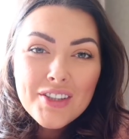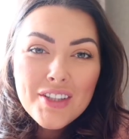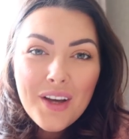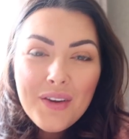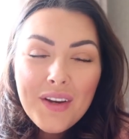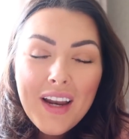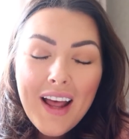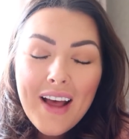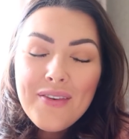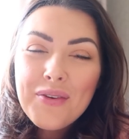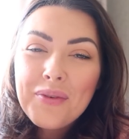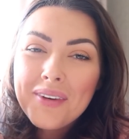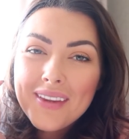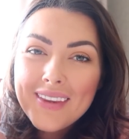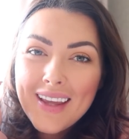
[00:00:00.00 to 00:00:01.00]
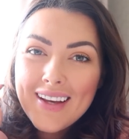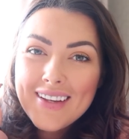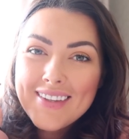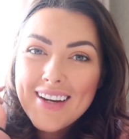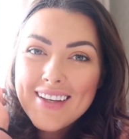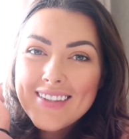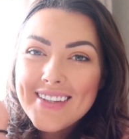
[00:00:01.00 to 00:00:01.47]
are down. Everyone
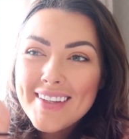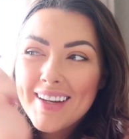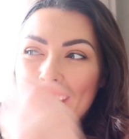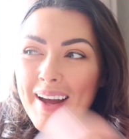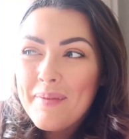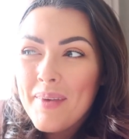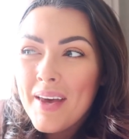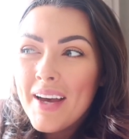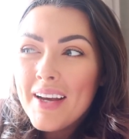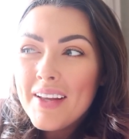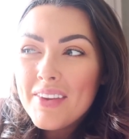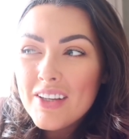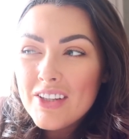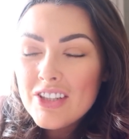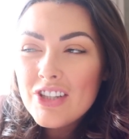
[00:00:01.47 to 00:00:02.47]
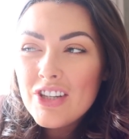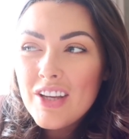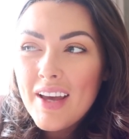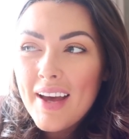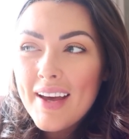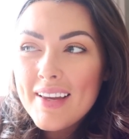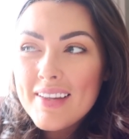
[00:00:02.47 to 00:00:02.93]
thinks on Instagram that
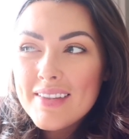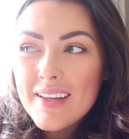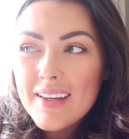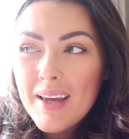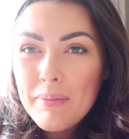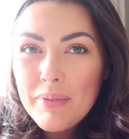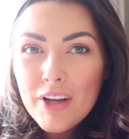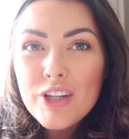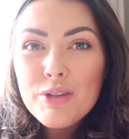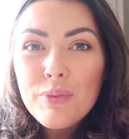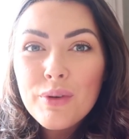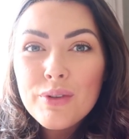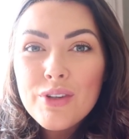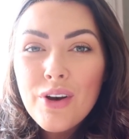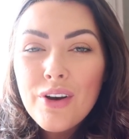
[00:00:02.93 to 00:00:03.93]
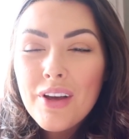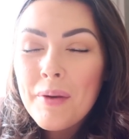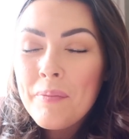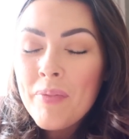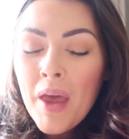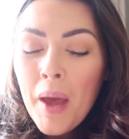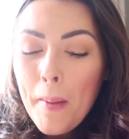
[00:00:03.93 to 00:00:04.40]
she is like a British Bulldog,
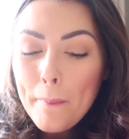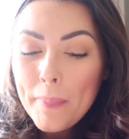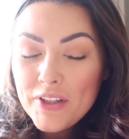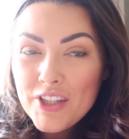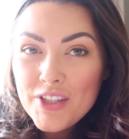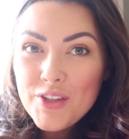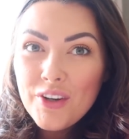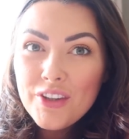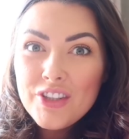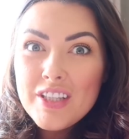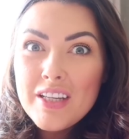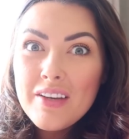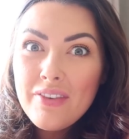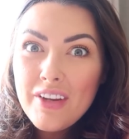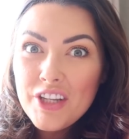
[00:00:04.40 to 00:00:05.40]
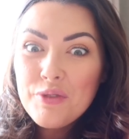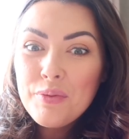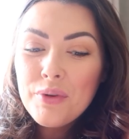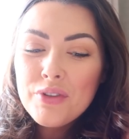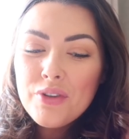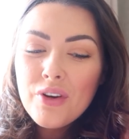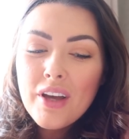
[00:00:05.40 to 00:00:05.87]
but she's not. She's a French
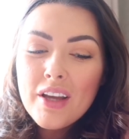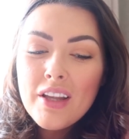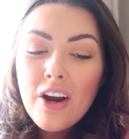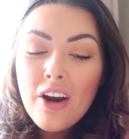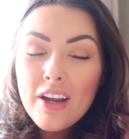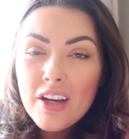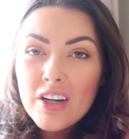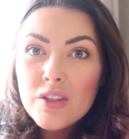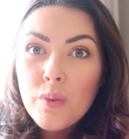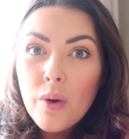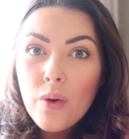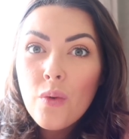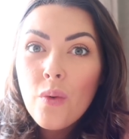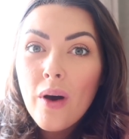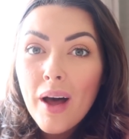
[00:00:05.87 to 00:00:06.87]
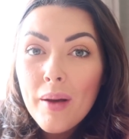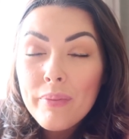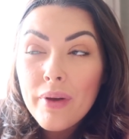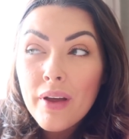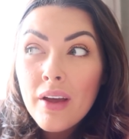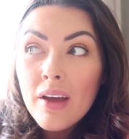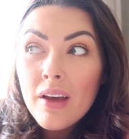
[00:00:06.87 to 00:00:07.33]
Bulldog and her ears will go
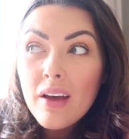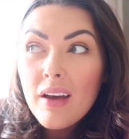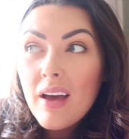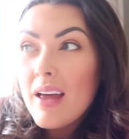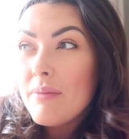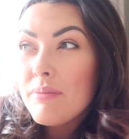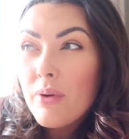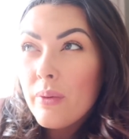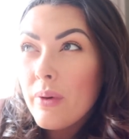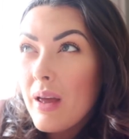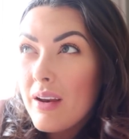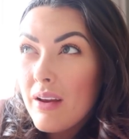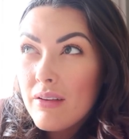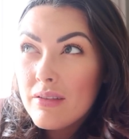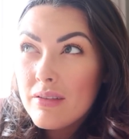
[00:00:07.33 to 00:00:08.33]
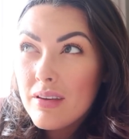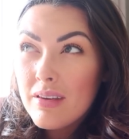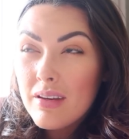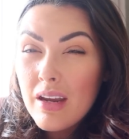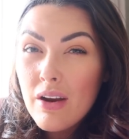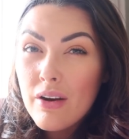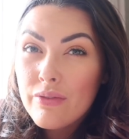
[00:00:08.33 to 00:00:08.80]
up in probably around
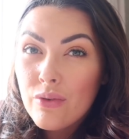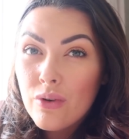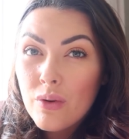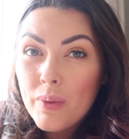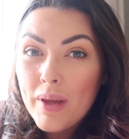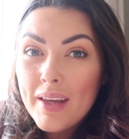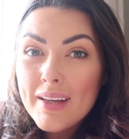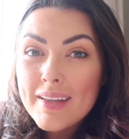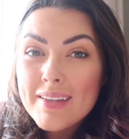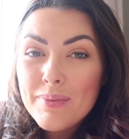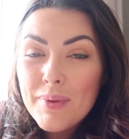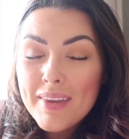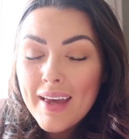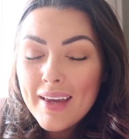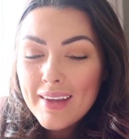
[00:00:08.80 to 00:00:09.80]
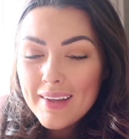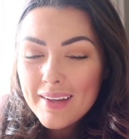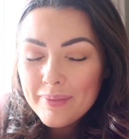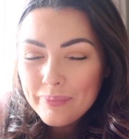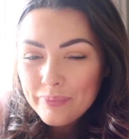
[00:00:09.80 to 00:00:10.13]
three or four weeks, we think.